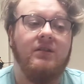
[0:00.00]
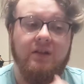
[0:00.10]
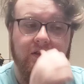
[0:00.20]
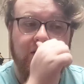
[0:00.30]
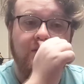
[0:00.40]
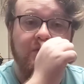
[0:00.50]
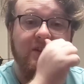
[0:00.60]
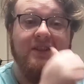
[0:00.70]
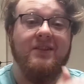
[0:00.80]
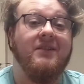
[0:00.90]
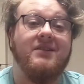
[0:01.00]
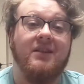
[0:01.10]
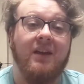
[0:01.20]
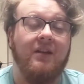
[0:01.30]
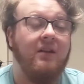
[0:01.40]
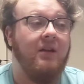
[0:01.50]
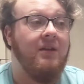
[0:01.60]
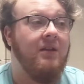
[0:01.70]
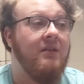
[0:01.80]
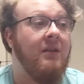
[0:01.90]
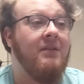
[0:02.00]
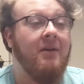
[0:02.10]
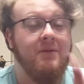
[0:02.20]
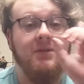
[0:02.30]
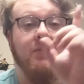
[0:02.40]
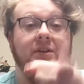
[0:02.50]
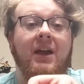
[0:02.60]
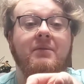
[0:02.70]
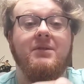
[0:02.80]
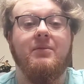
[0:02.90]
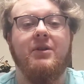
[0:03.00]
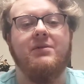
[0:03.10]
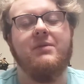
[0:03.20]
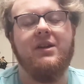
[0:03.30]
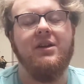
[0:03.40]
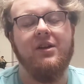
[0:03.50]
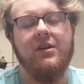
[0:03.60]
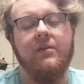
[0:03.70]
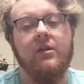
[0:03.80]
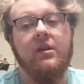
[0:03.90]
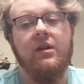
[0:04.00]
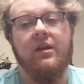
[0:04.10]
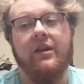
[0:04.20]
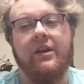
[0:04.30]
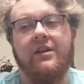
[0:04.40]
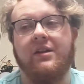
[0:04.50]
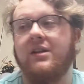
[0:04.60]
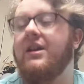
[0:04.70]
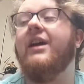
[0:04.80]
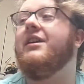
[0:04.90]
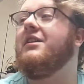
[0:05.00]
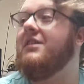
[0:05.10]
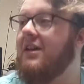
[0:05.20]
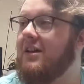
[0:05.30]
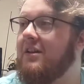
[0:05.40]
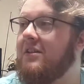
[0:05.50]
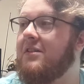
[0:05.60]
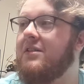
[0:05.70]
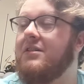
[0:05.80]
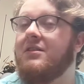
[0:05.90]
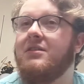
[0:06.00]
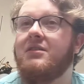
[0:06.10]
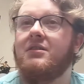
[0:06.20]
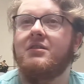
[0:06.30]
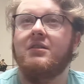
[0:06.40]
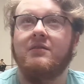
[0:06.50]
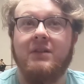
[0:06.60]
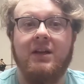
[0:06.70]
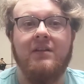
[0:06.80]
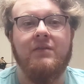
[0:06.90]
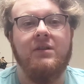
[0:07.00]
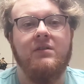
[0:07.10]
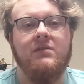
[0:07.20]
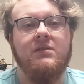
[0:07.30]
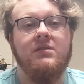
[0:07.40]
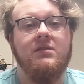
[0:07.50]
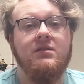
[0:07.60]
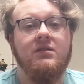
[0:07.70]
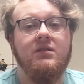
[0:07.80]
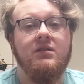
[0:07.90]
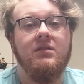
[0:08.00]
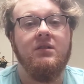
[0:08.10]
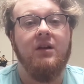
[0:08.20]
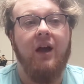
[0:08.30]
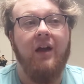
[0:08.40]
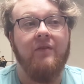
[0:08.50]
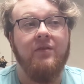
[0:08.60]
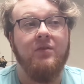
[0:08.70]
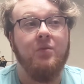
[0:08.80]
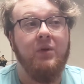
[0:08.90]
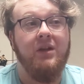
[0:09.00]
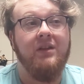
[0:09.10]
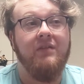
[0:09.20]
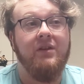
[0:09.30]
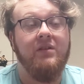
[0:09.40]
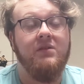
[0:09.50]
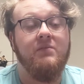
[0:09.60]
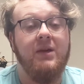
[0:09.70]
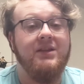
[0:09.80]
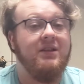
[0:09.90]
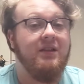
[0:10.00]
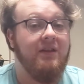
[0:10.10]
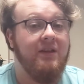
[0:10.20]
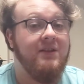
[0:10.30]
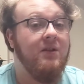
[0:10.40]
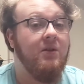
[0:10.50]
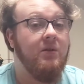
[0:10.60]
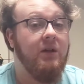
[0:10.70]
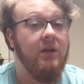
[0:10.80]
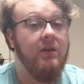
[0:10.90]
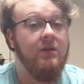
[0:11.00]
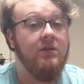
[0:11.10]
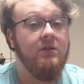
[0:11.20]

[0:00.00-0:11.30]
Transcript: Like, as much as it sucks, again, that was the point I was making earlier. Like, I did an entire year of daily videos. I've done weekly videos basically this whole year.